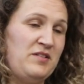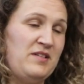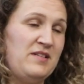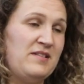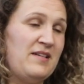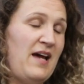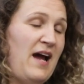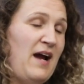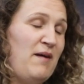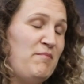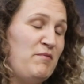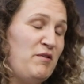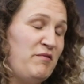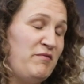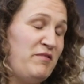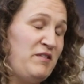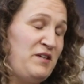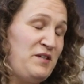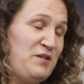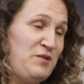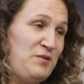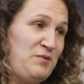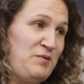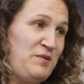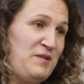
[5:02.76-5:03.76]
this, I'm not very
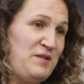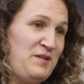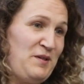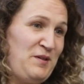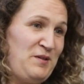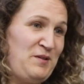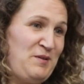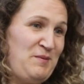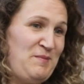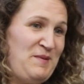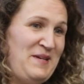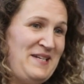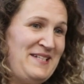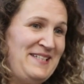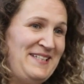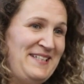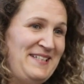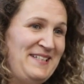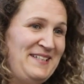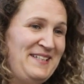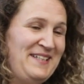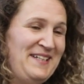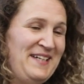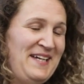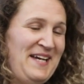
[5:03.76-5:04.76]
good with social
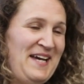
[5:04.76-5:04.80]
media.